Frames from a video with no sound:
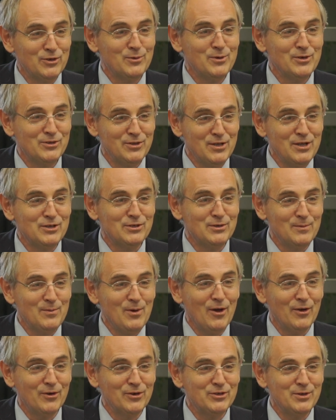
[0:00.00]
to which the Eastern
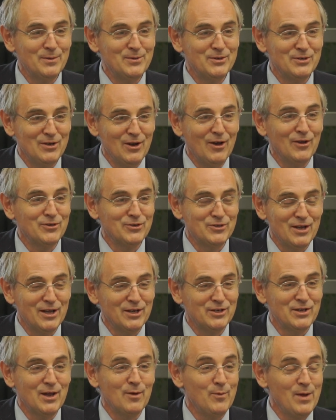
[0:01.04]
Partnership is an answer,
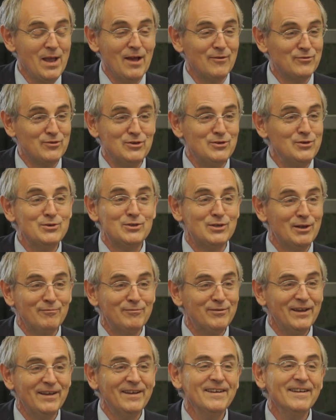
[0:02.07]
except we have to do
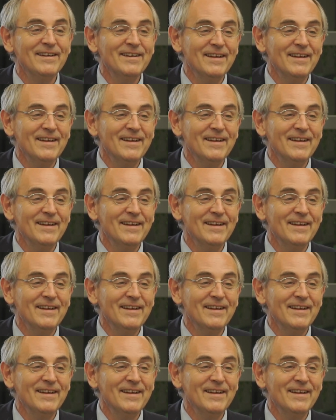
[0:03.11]
something.